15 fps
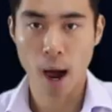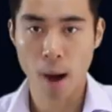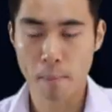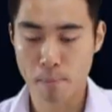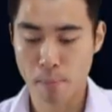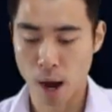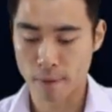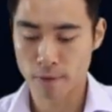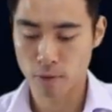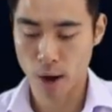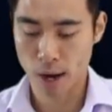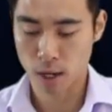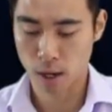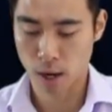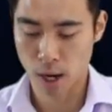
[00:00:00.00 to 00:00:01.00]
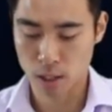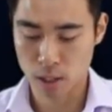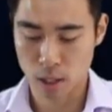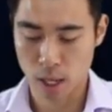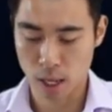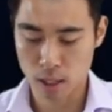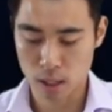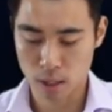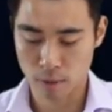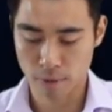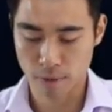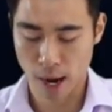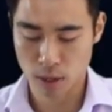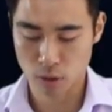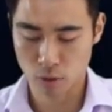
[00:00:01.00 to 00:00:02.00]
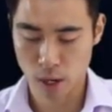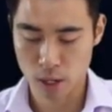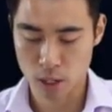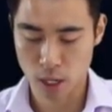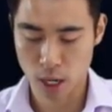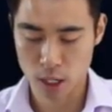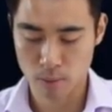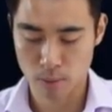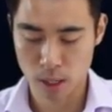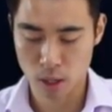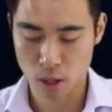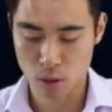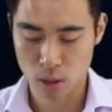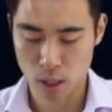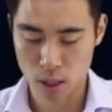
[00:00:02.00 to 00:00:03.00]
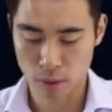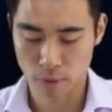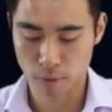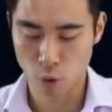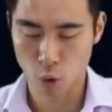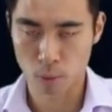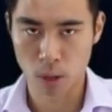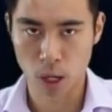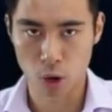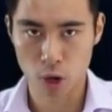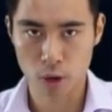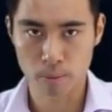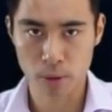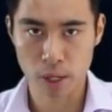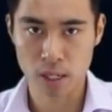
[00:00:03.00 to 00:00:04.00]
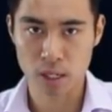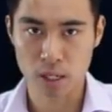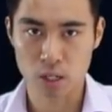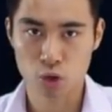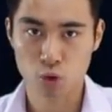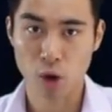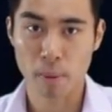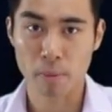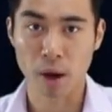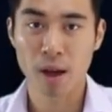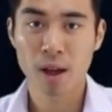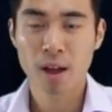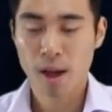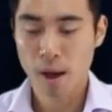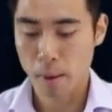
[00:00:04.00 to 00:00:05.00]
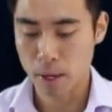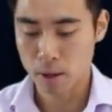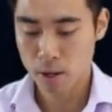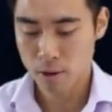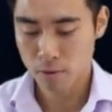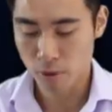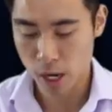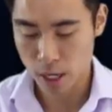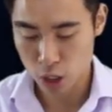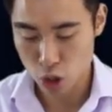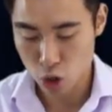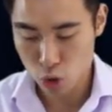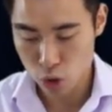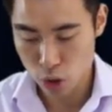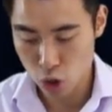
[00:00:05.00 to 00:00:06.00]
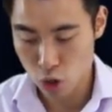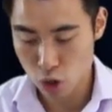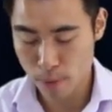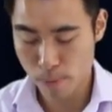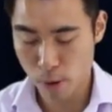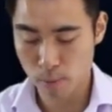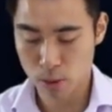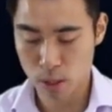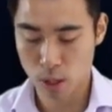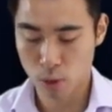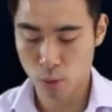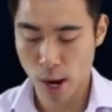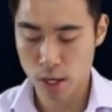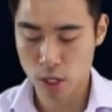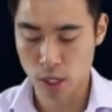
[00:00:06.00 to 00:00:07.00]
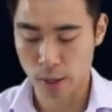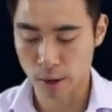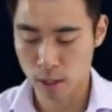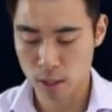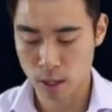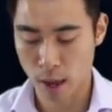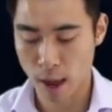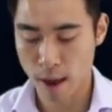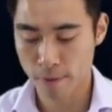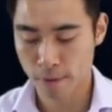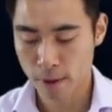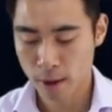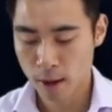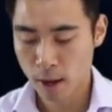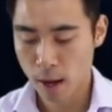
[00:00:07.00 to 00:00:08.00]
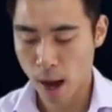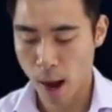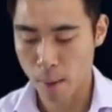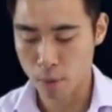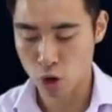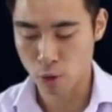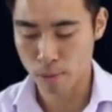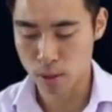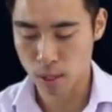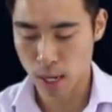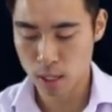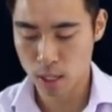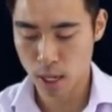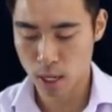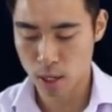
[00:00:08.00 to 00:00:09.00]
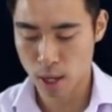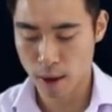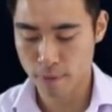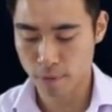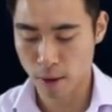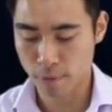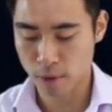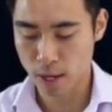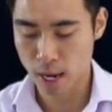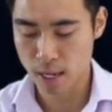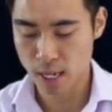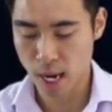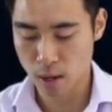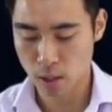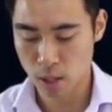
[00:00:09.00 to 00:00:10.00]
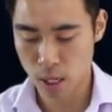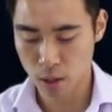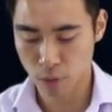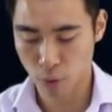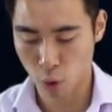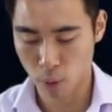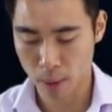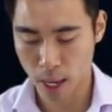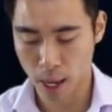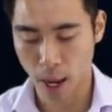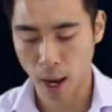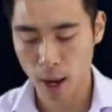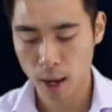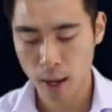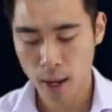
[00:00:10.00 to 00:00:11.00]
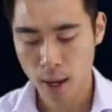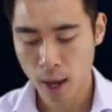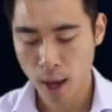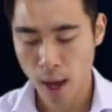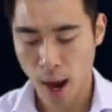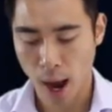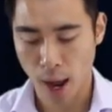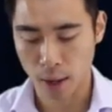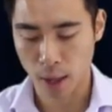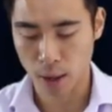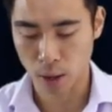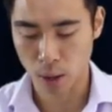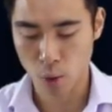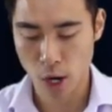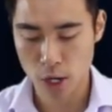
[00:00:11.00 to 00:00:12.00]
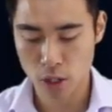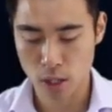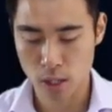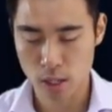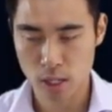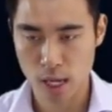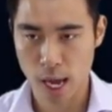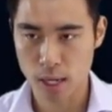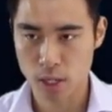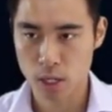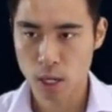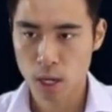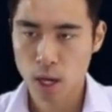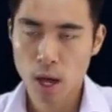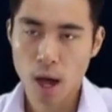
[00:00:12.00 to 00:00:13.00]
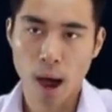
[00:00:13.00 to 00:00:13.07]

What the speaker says: but if you recognise that it doesn't factorise, you're going to be using the formula or completing the square. But I mean, really use the prompts in the question, because if you're presented, if you get down to this form here, and then the question says,